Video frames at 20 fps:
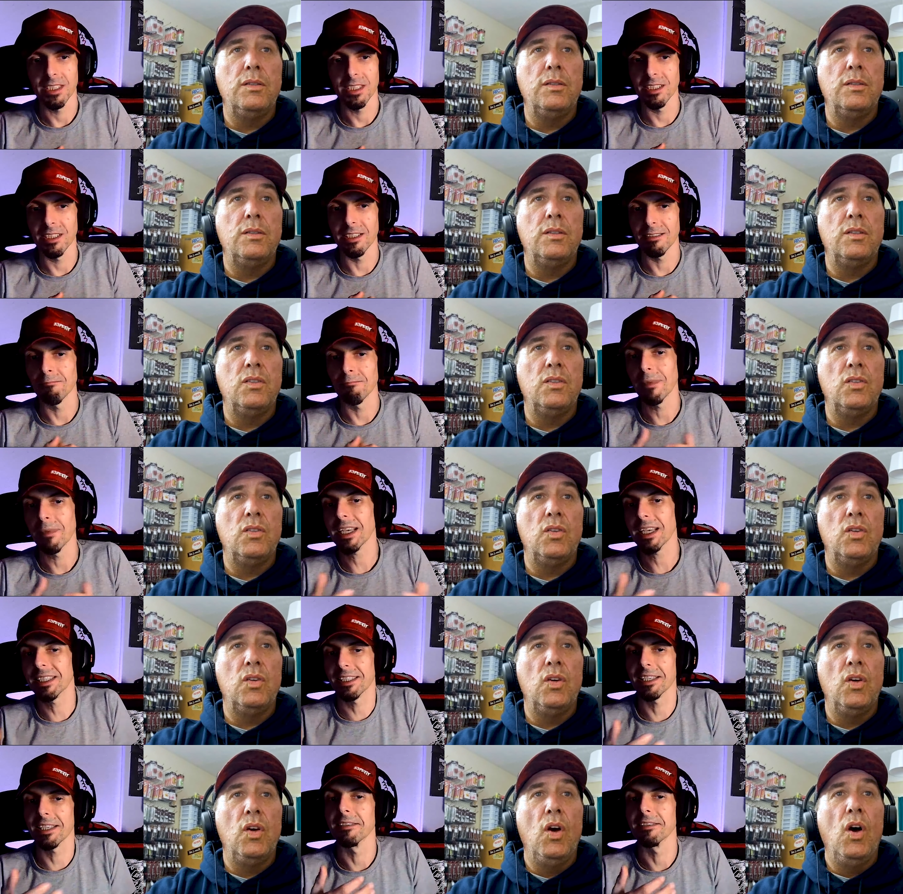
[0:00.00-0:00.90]
Speaker 1: It
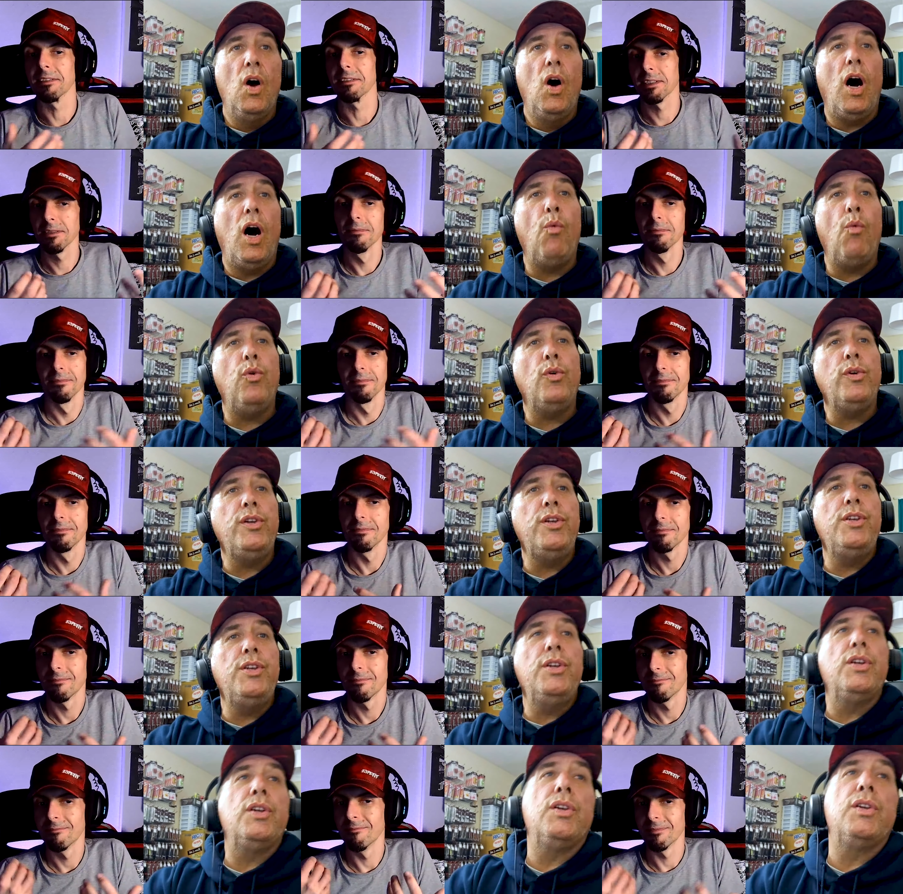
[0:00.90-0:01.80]
makes sense. I
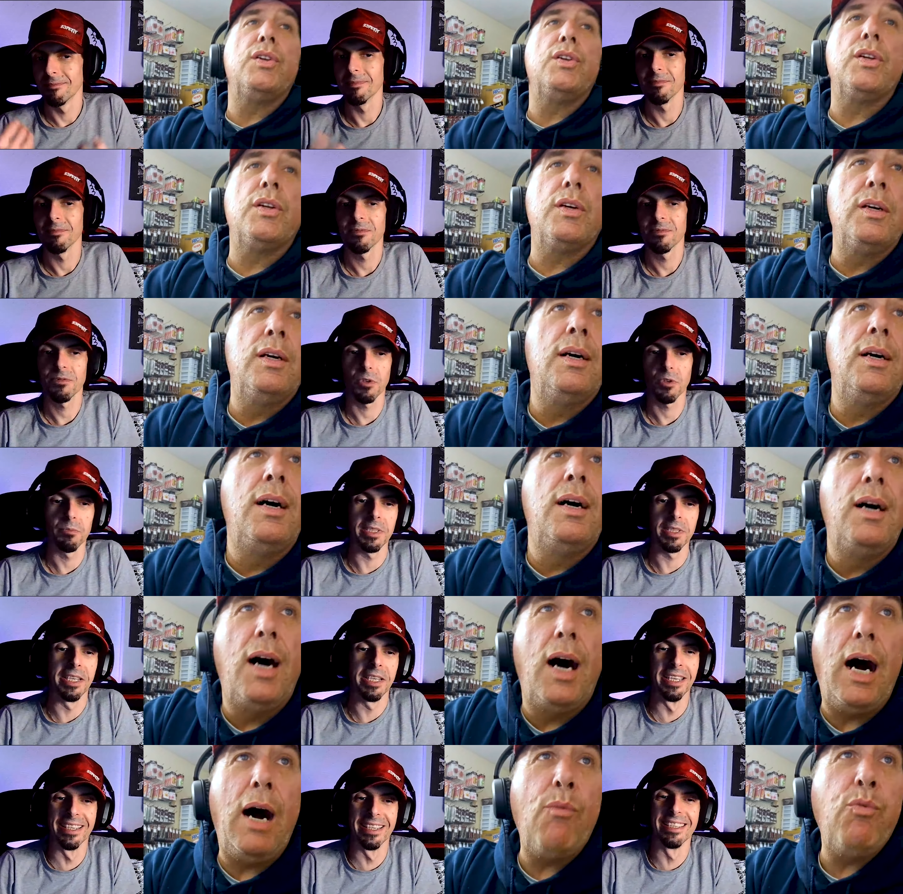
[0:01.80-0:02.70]
wouldn't. For
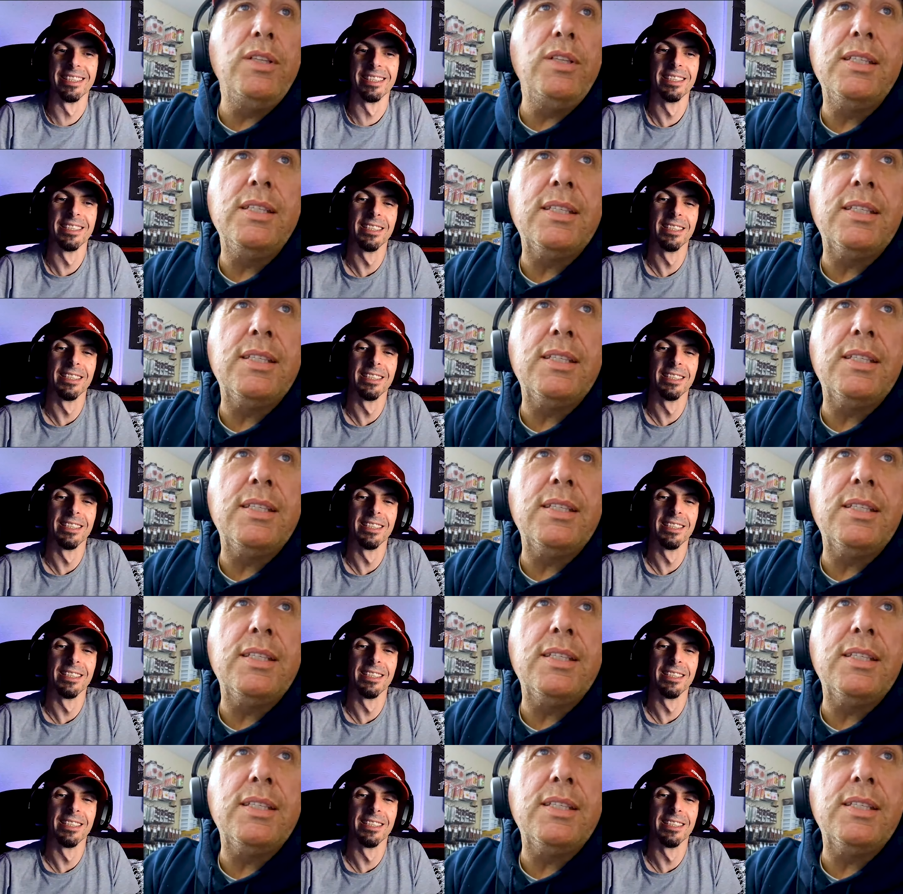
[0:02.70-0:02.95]
me, I wouldn't